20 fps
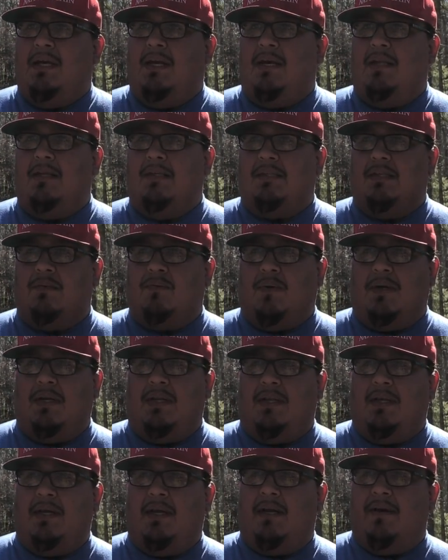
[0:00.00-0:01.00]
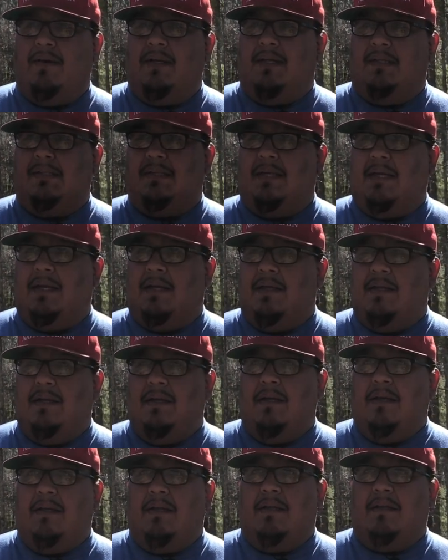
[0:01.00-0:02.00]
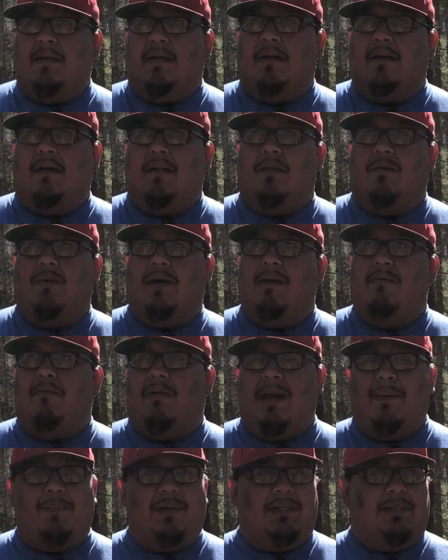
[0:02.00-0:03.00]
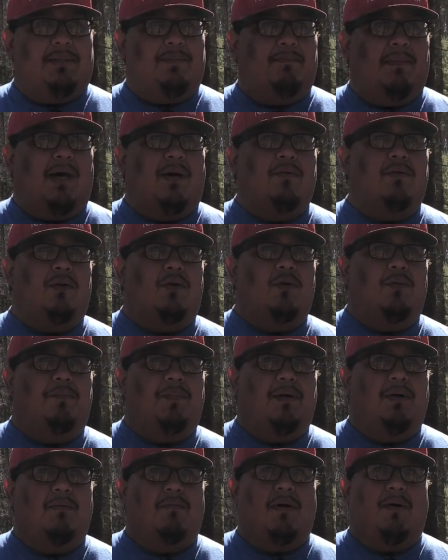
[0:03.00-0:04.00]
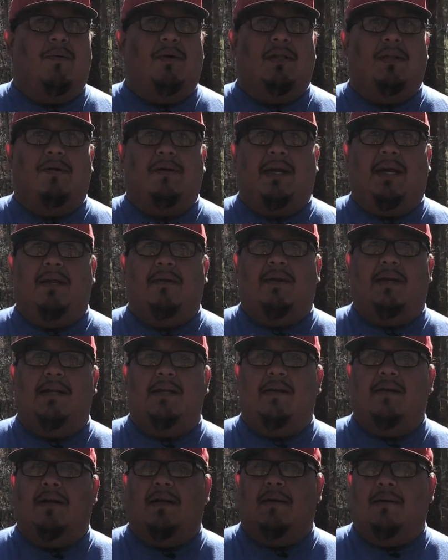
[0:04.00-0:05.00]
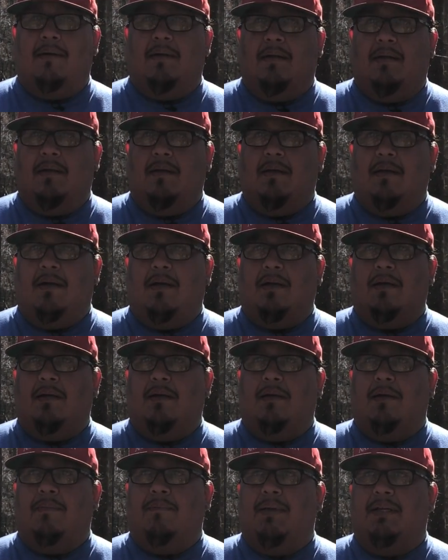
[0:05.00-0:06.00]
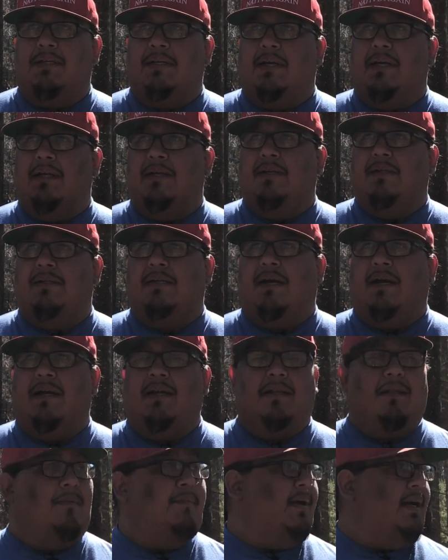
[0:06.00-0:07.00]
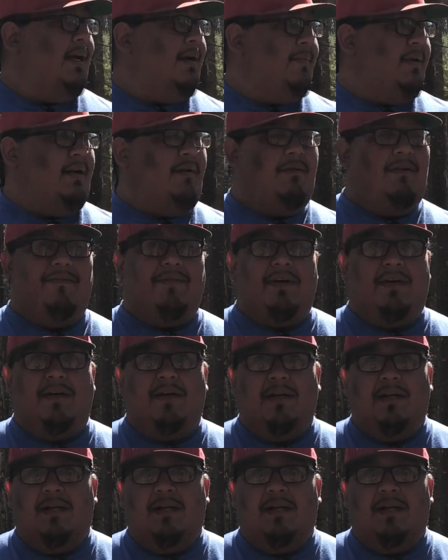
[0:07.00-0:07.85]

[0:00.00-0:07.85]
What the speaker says: And this is one of the areas they call the White Rapids Mound Group, where we're located right here on Michigan side of the Menominee River.